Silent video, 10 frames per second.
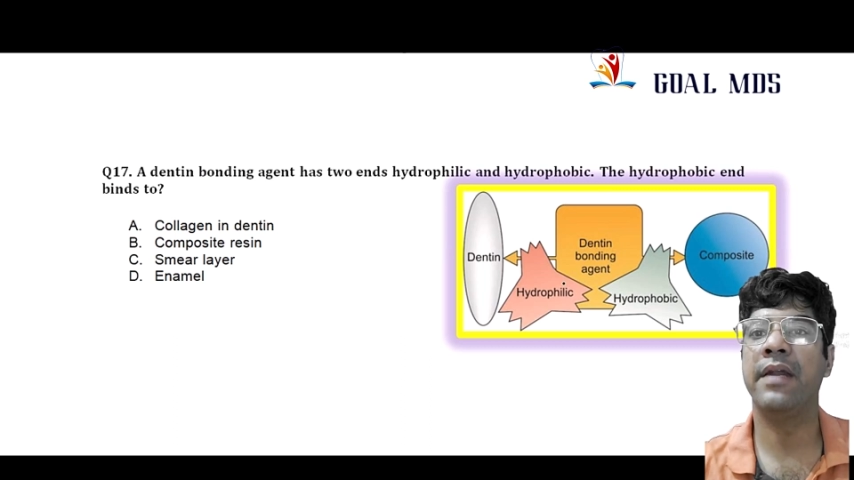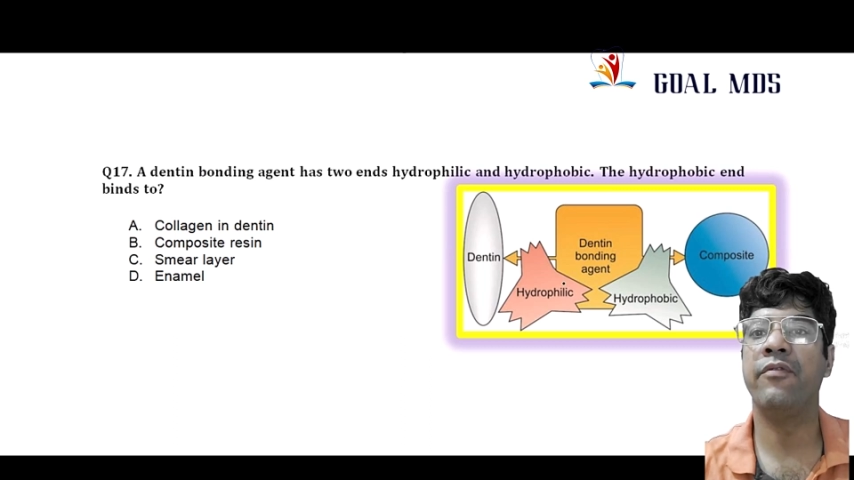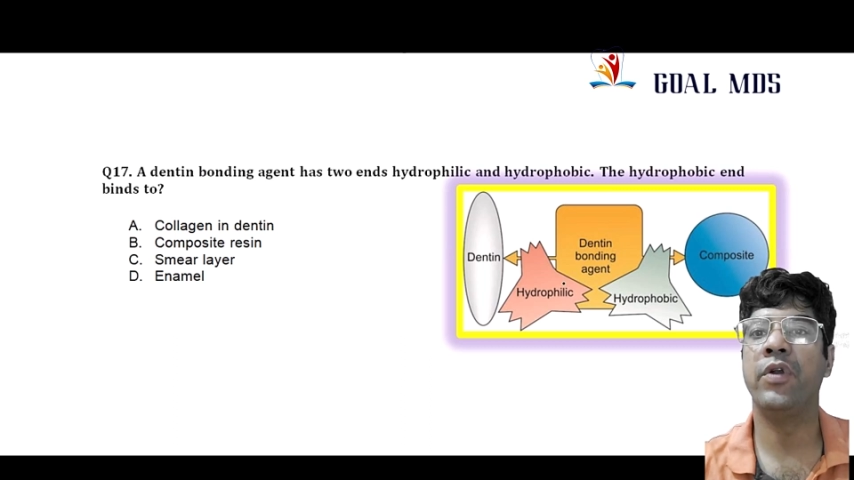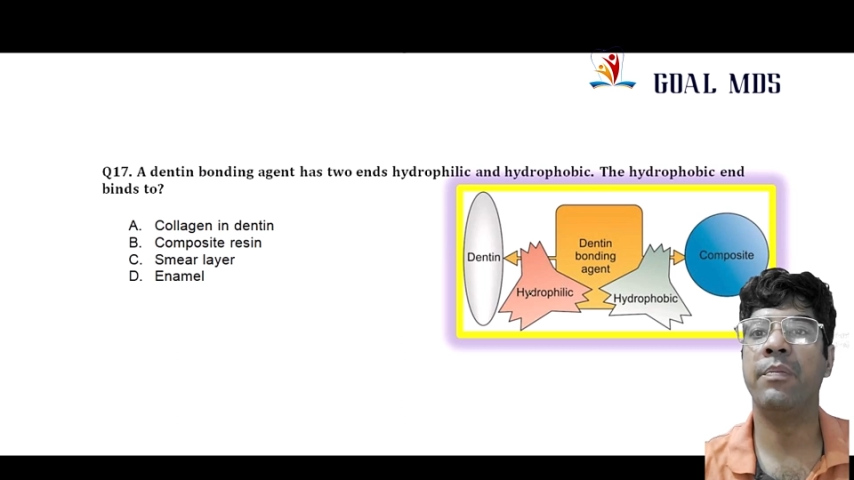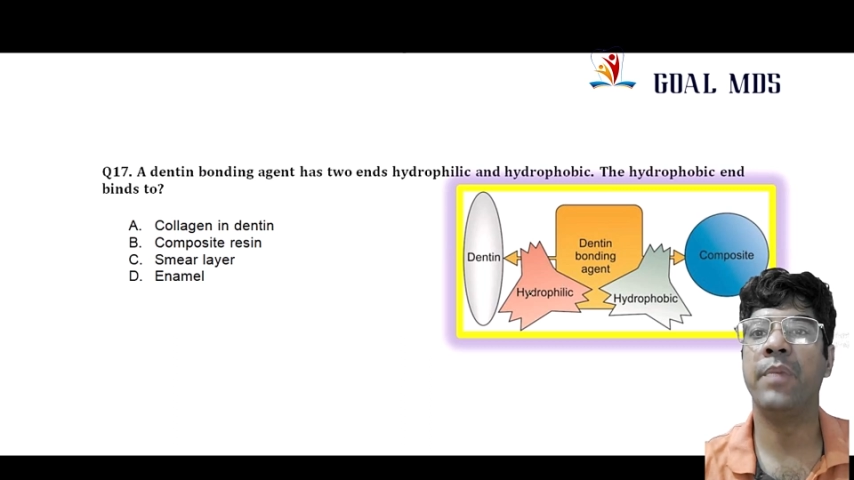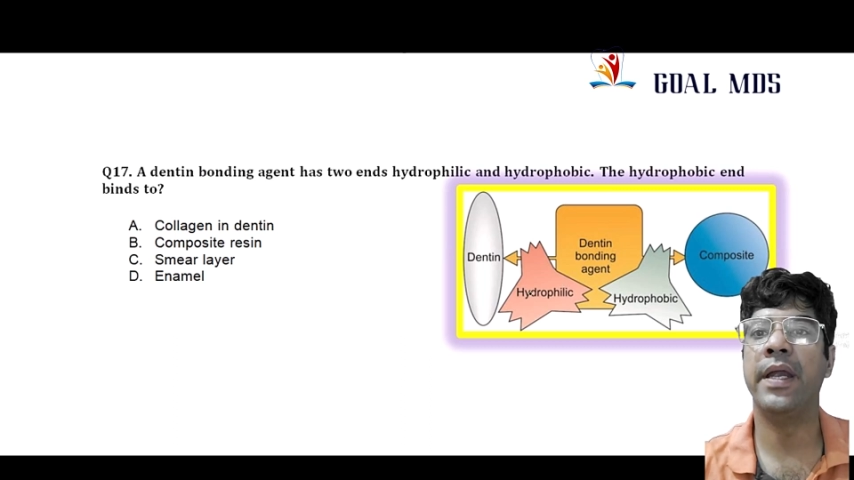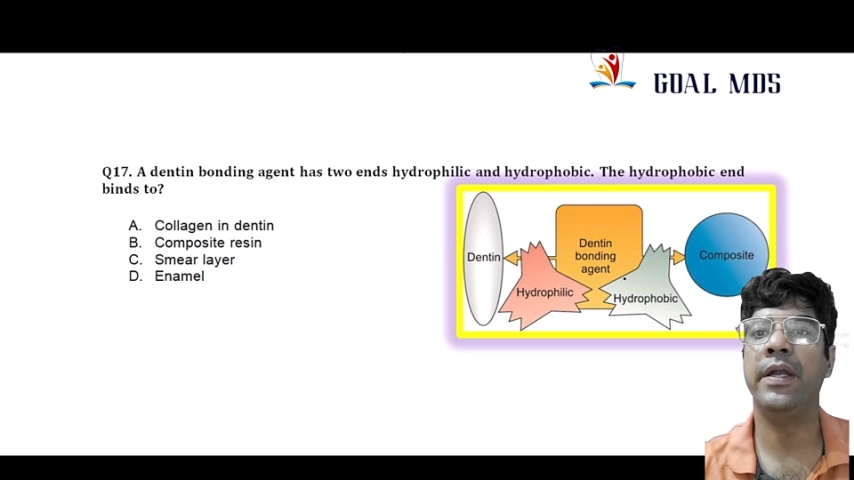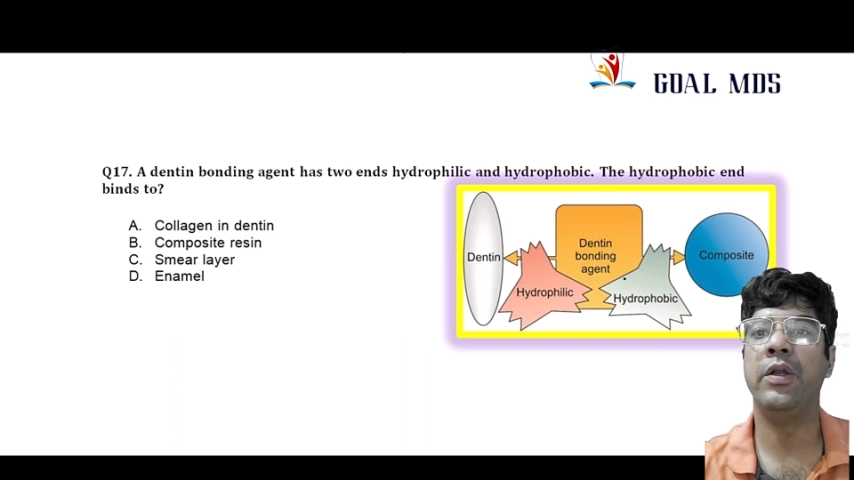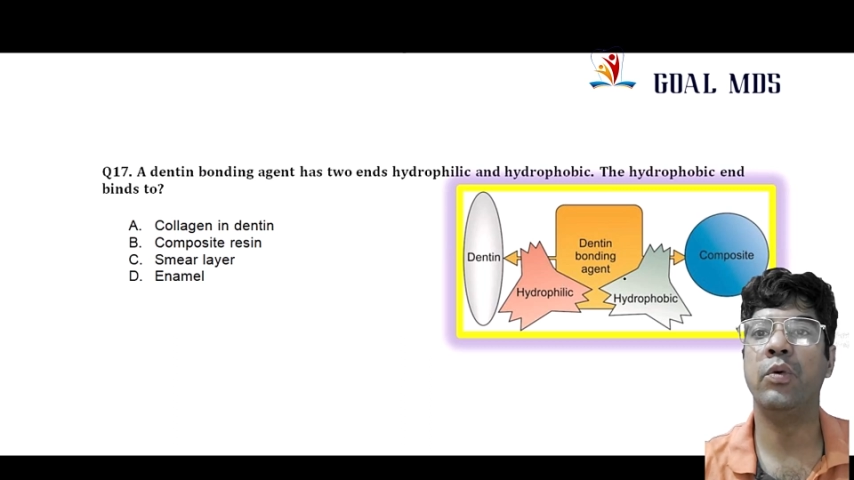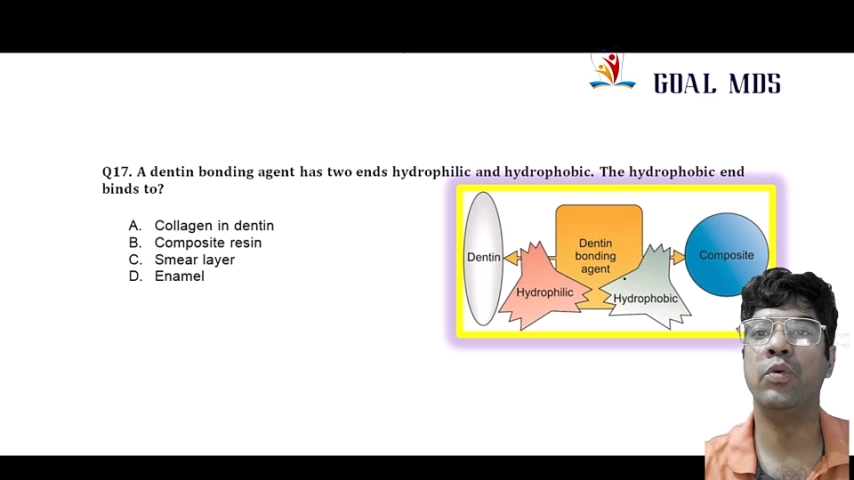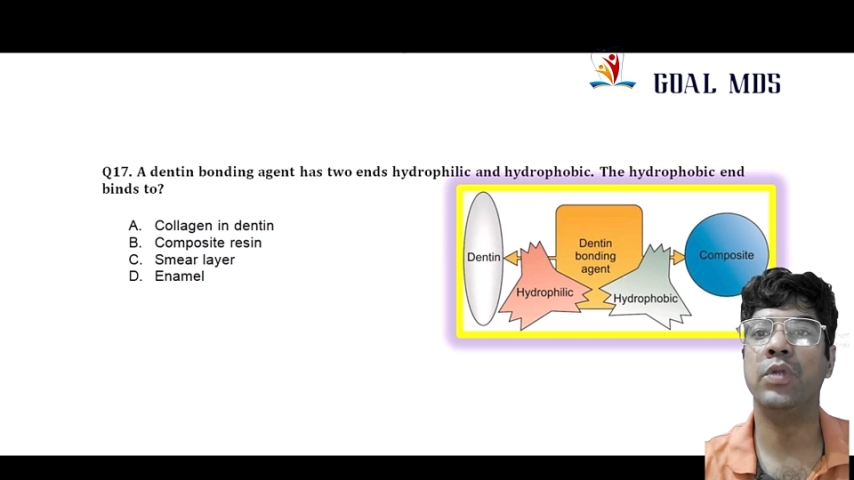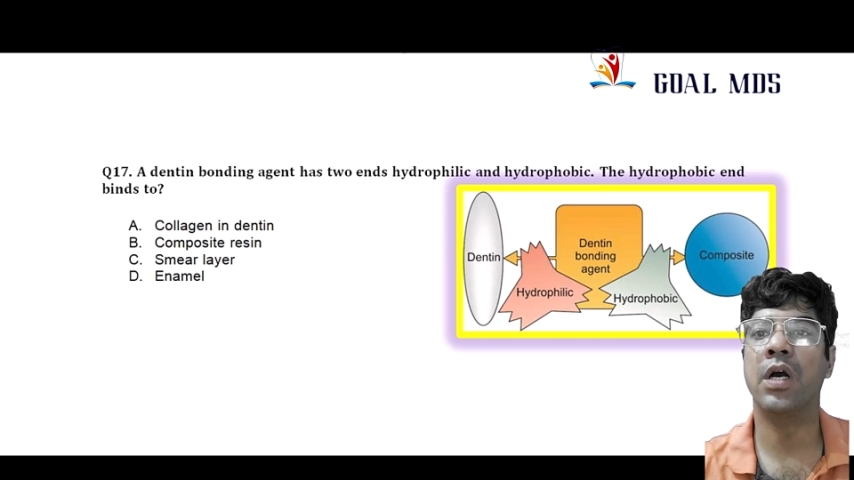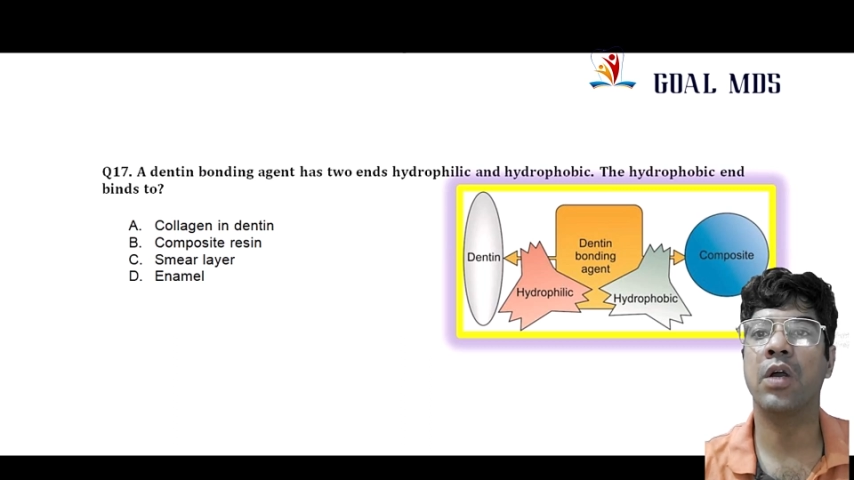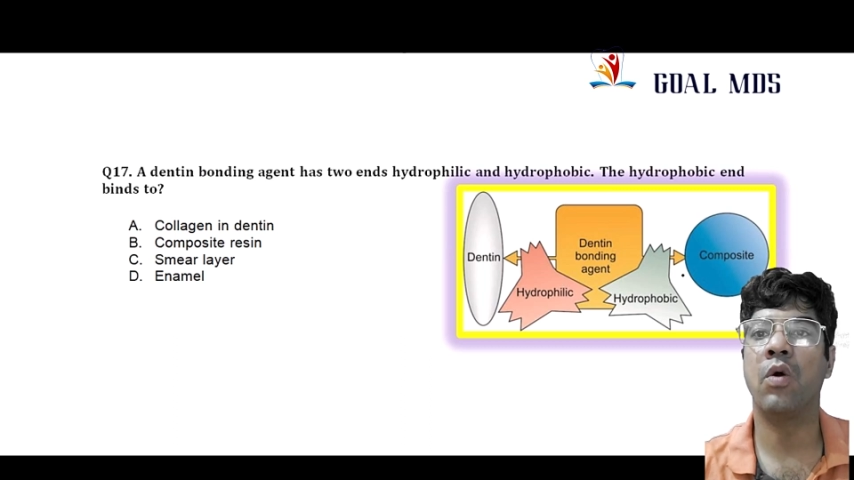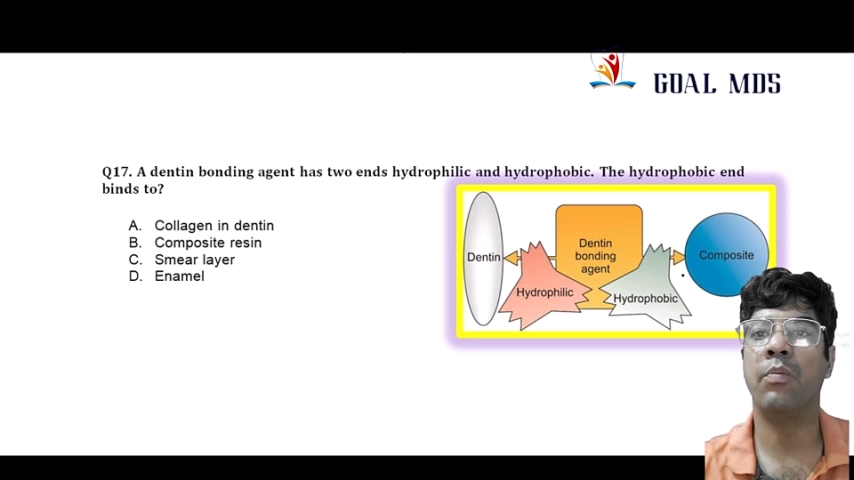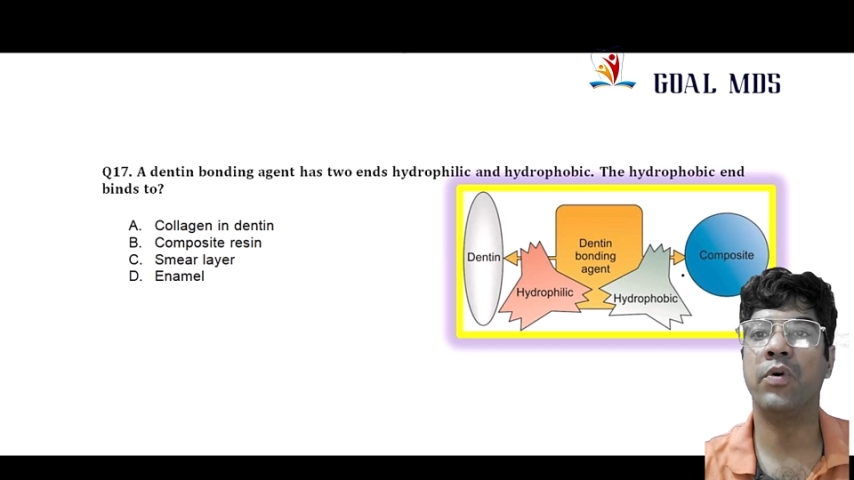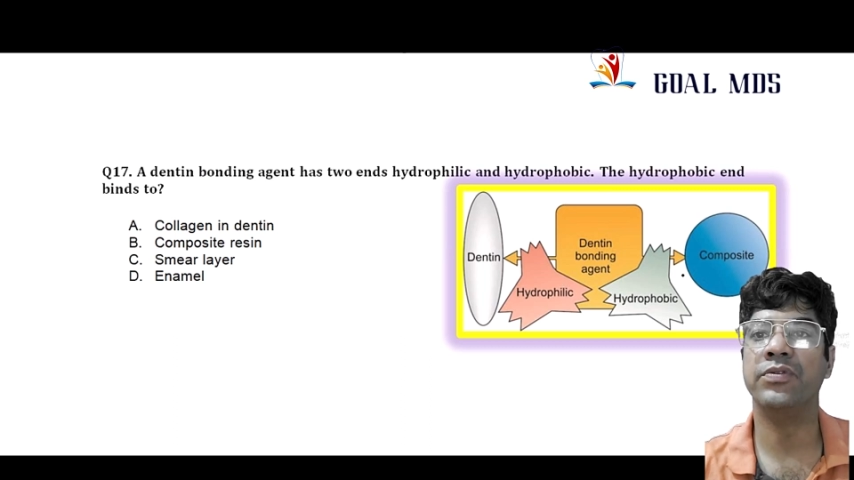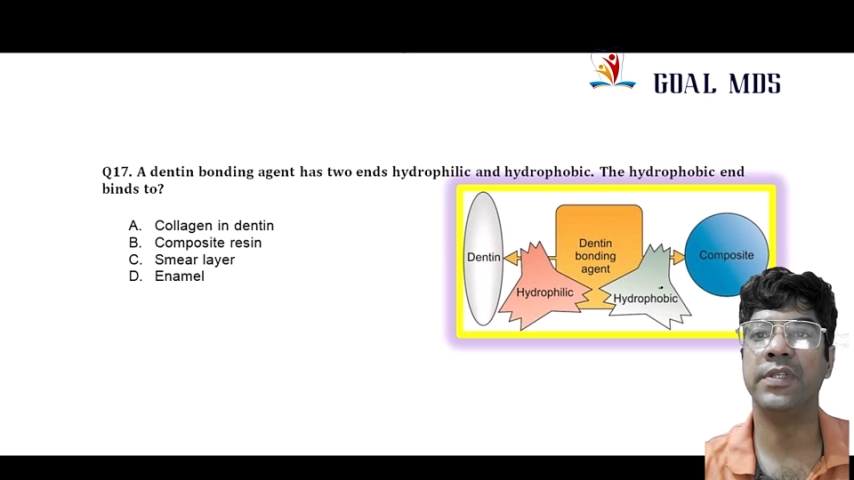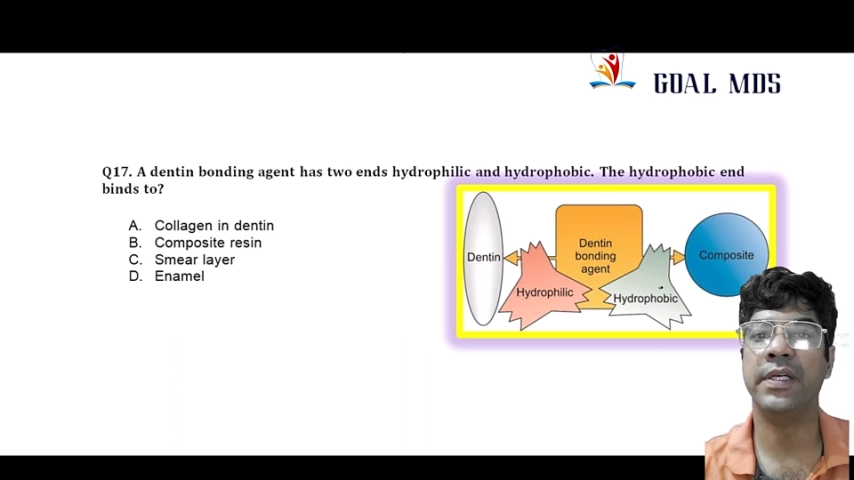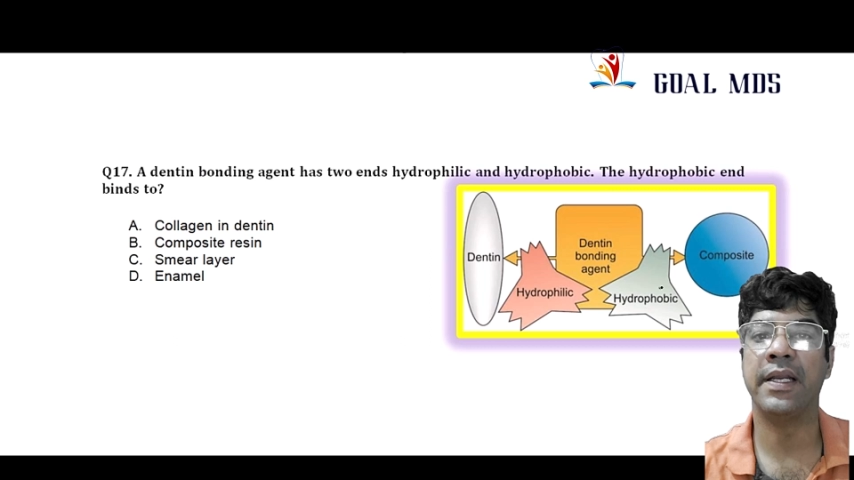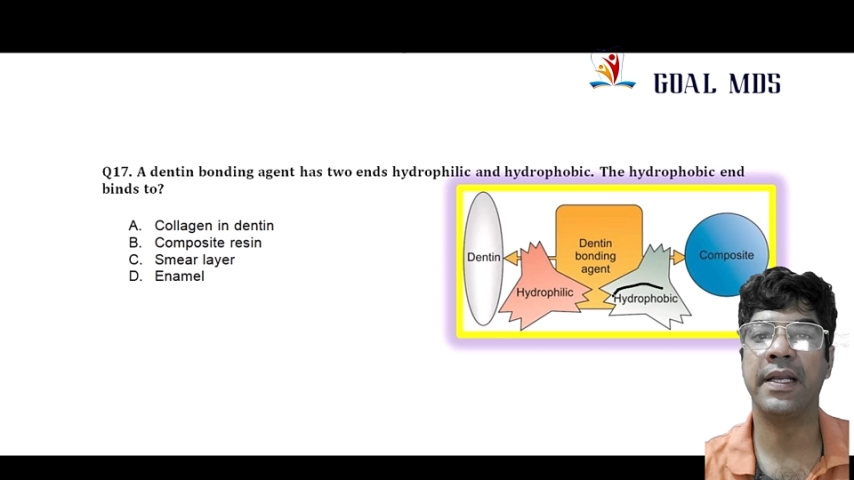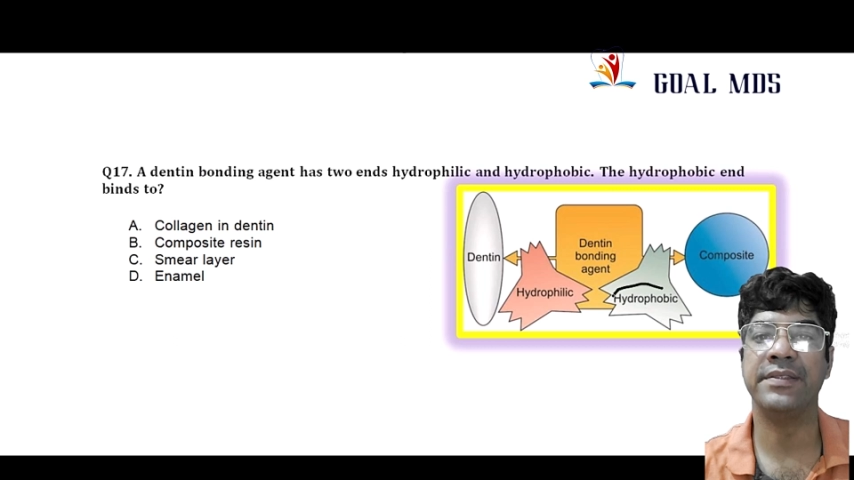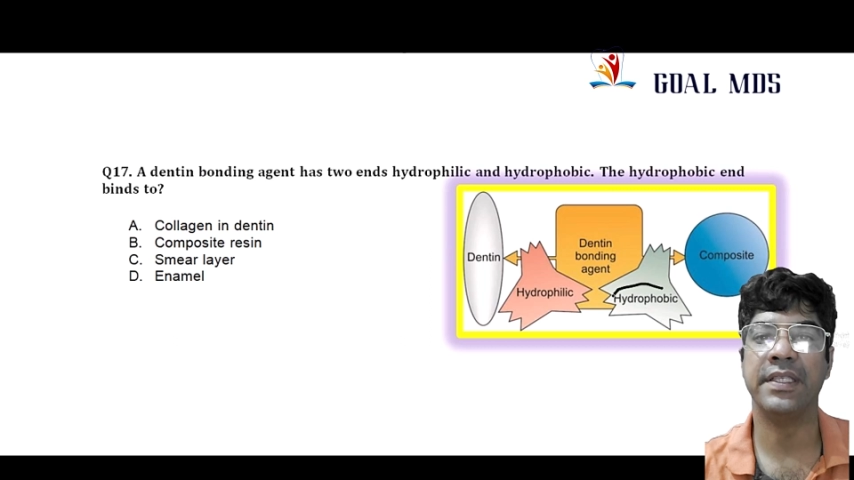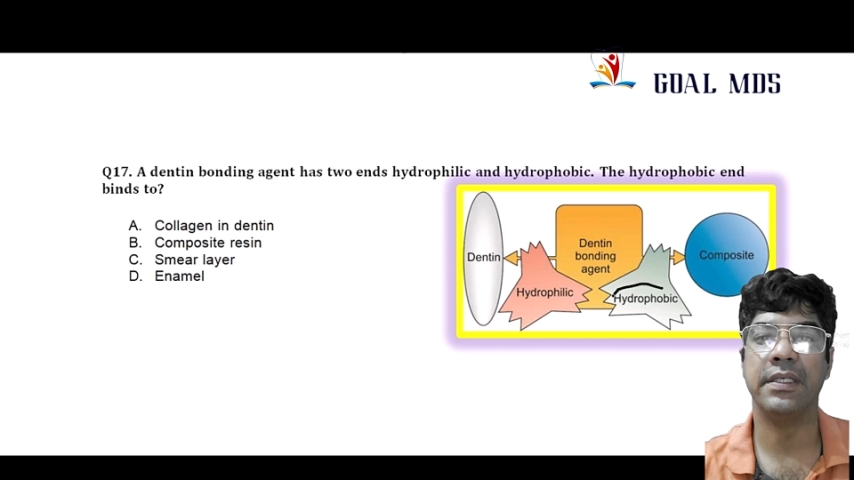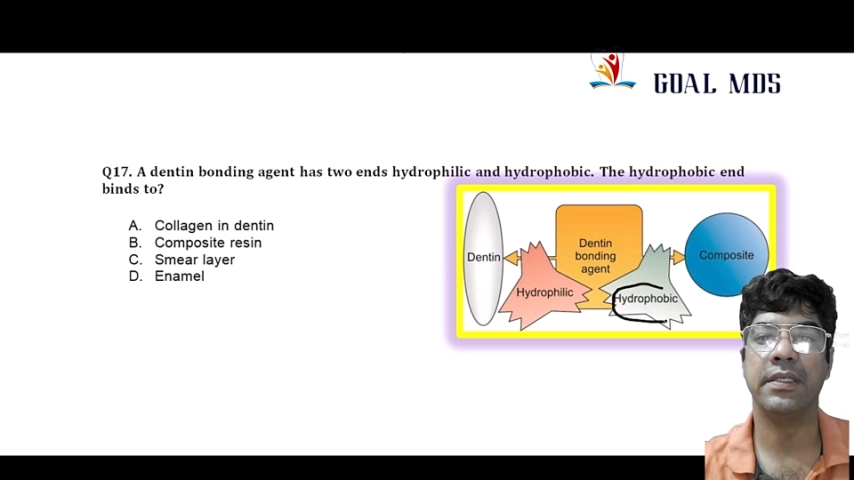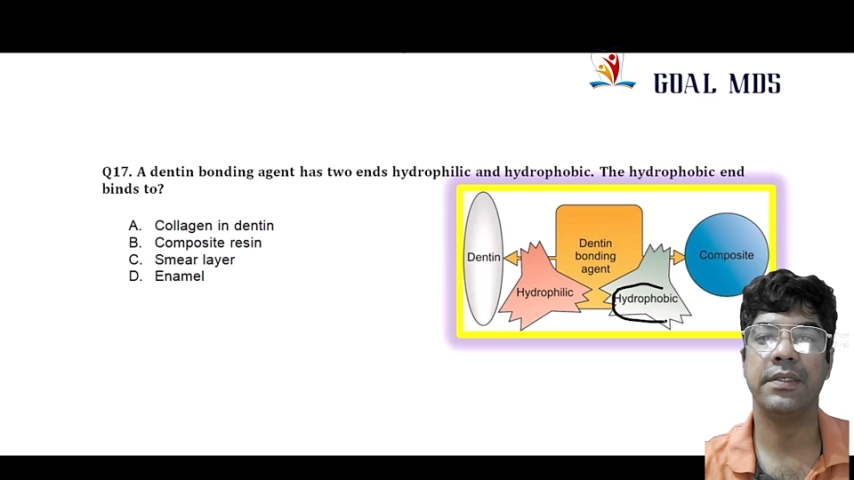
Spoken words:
would bind to the composite resin.